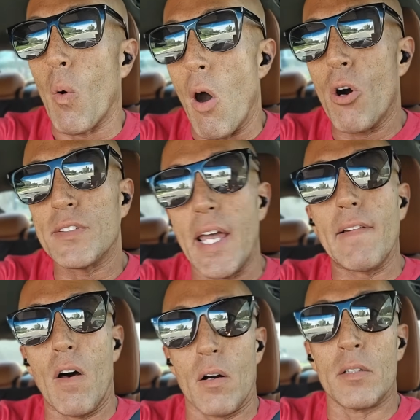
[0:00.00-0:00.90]
all day
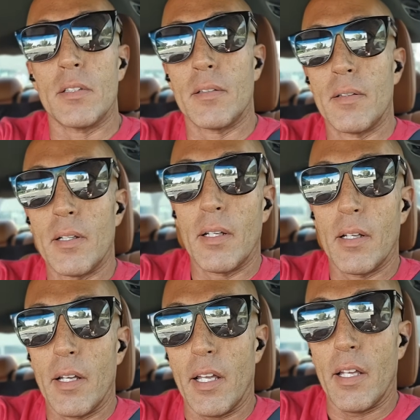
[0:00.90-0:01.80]
long,
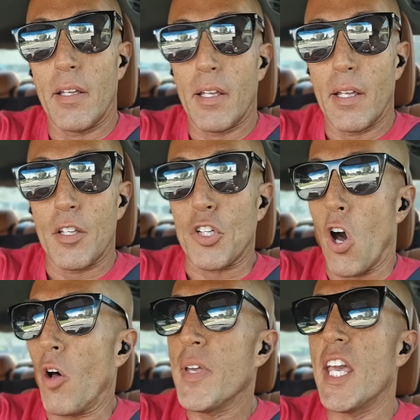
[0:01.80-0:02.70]

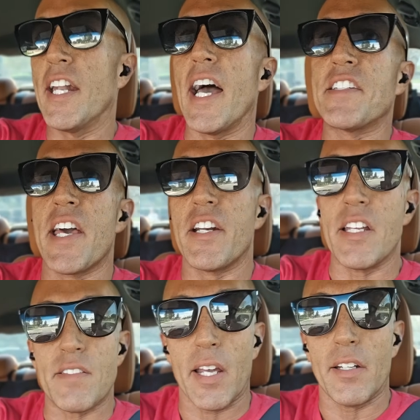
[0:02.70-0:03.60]
call me an
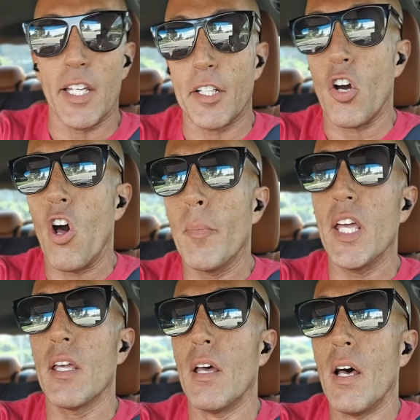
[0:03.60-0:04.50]
identity technique. Call
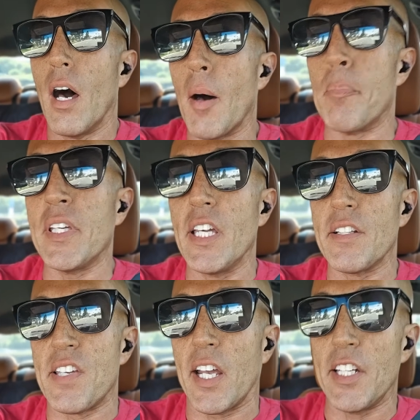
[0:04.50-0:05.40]
me a being
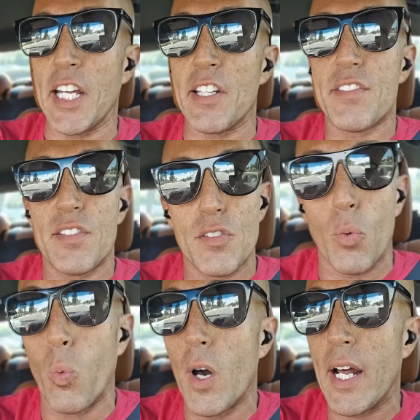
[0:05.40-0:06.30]
technique. This is
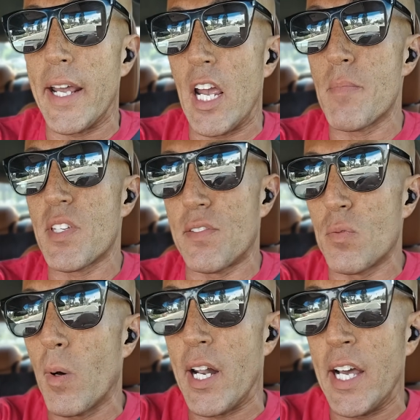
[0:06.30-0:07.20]
what I am. This is
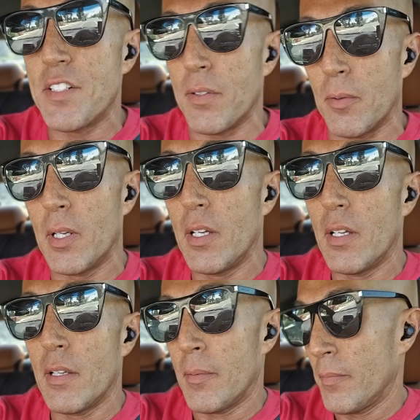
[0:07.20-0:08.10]
what I do,
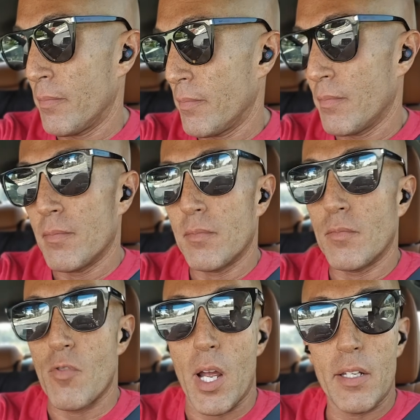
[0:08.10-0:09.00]

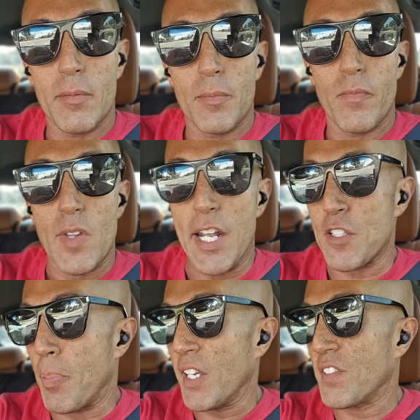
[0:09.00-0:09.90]
right? And
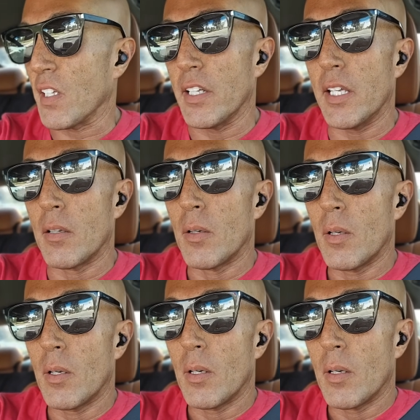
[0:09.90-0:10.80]
it's basically,
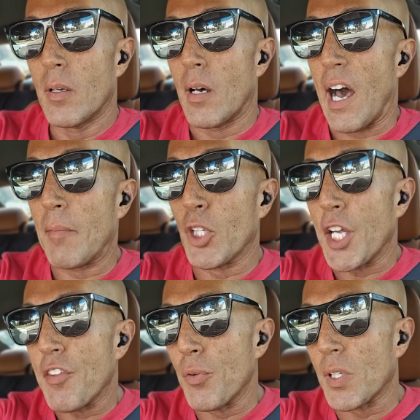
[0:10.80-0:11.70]
I'm
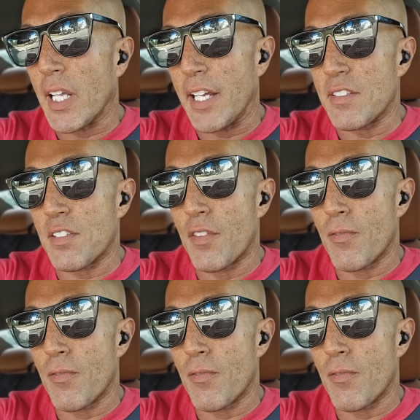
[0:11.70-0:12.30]
looking through the lens of the